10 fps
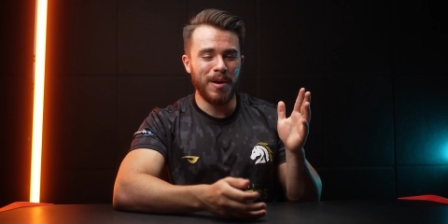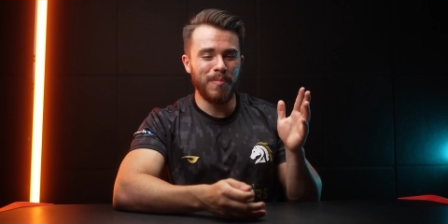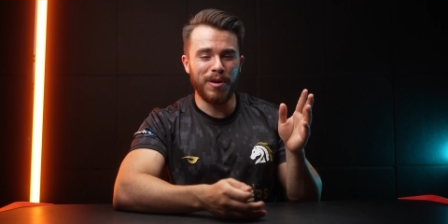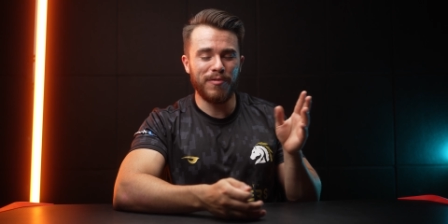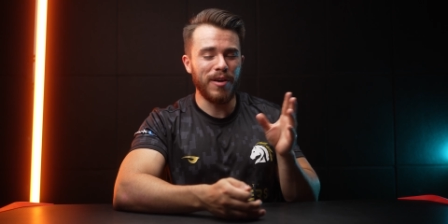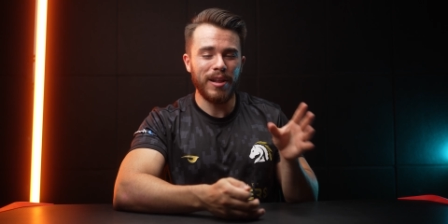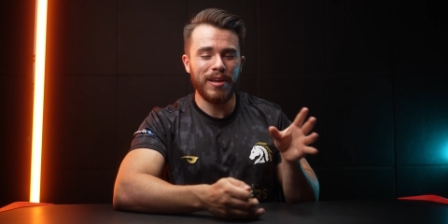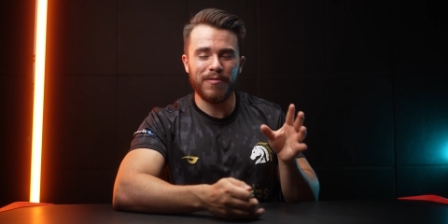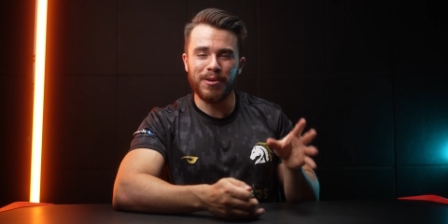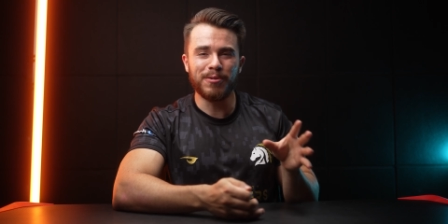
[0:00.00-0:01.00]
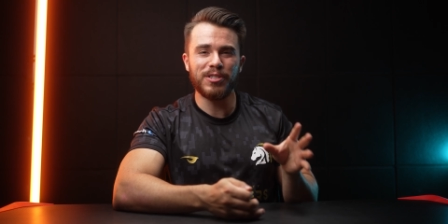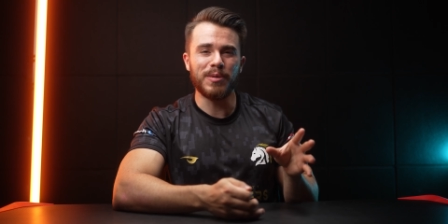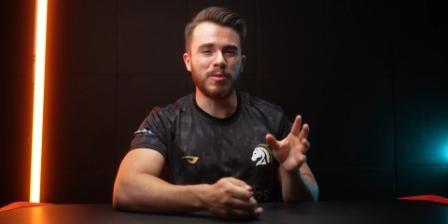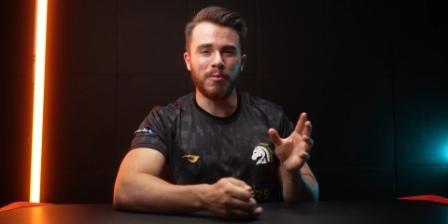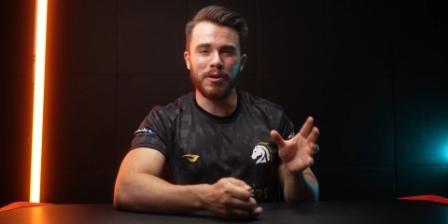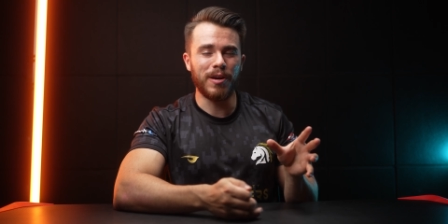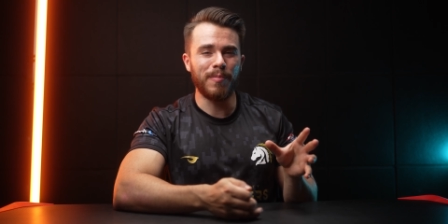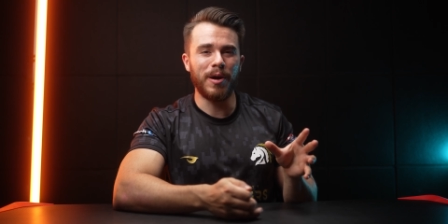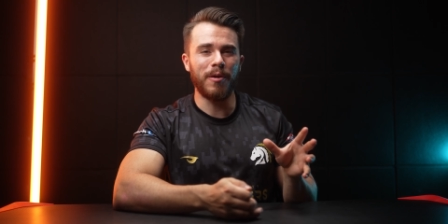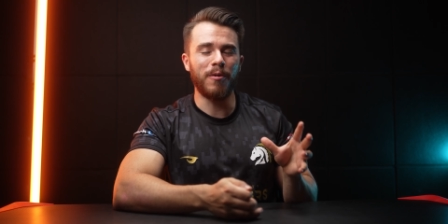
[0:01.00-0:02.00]
But if any of those chips were to
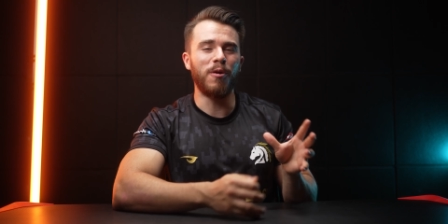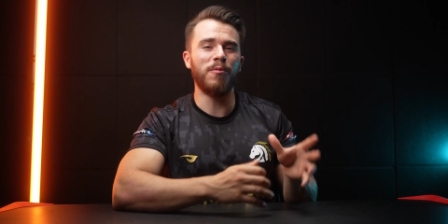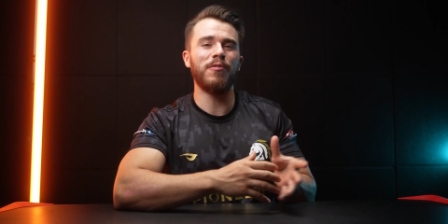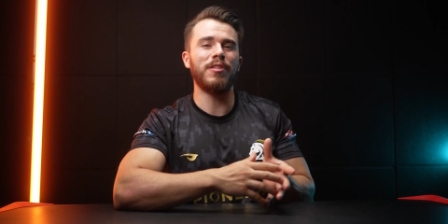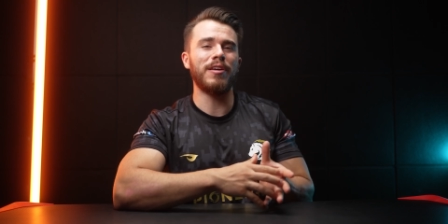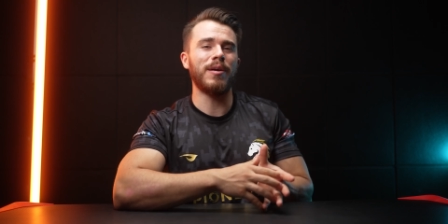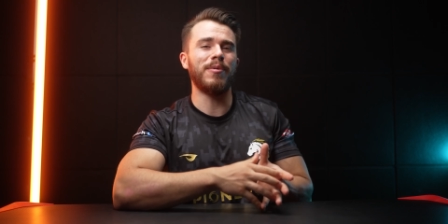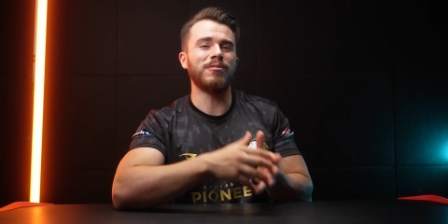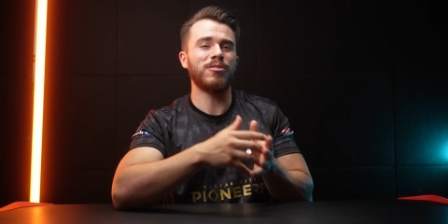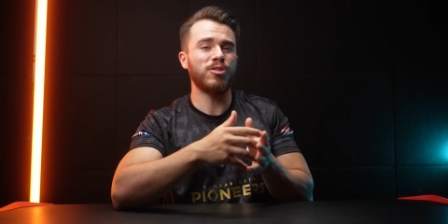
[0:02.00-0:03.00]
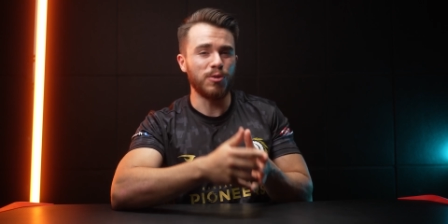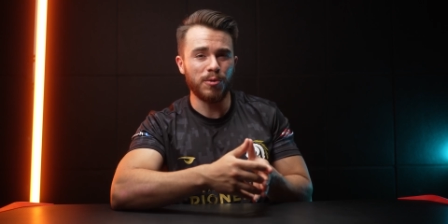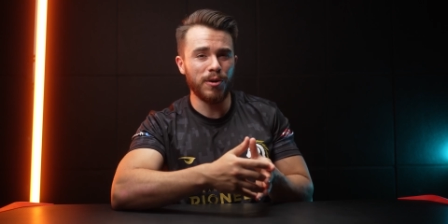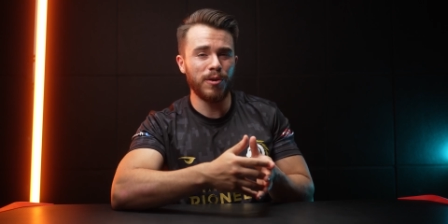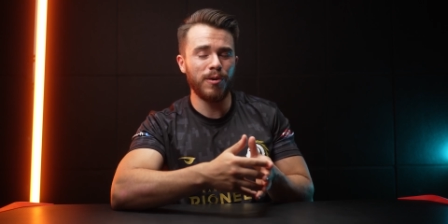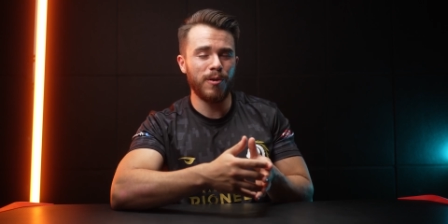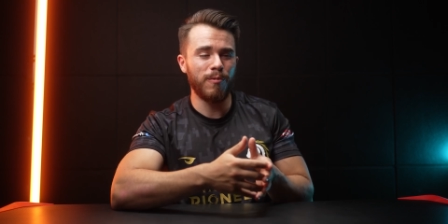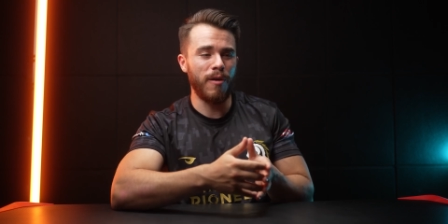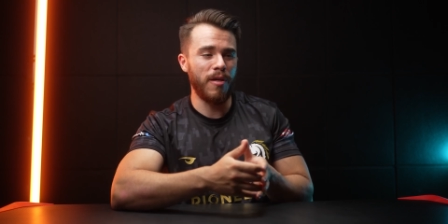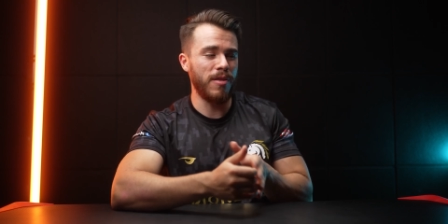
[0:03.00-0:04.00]
come out, hopefully they come out sooner
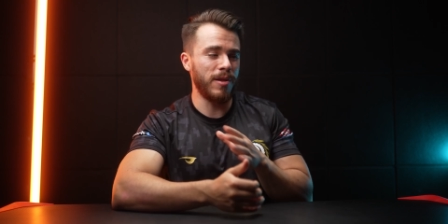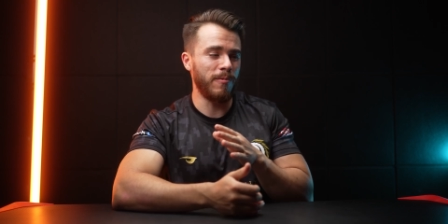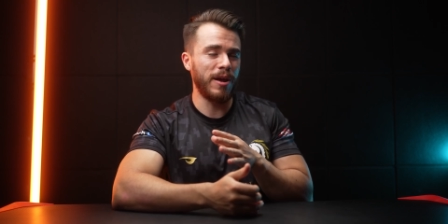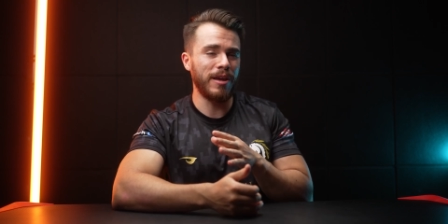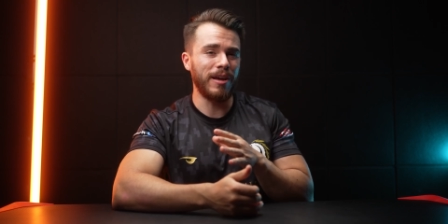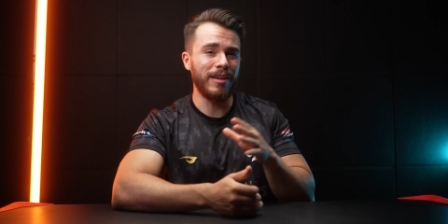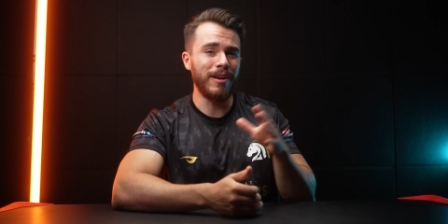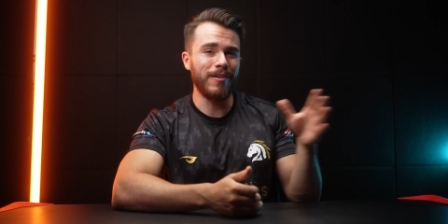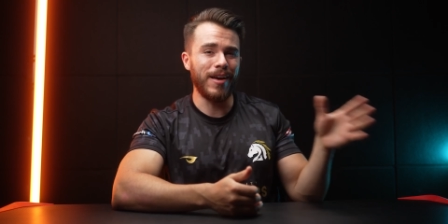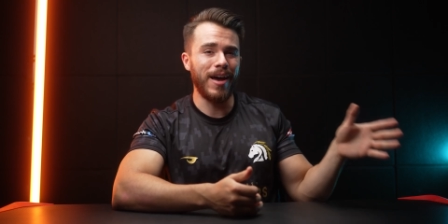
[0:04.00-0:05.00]
rather than waiting a year and a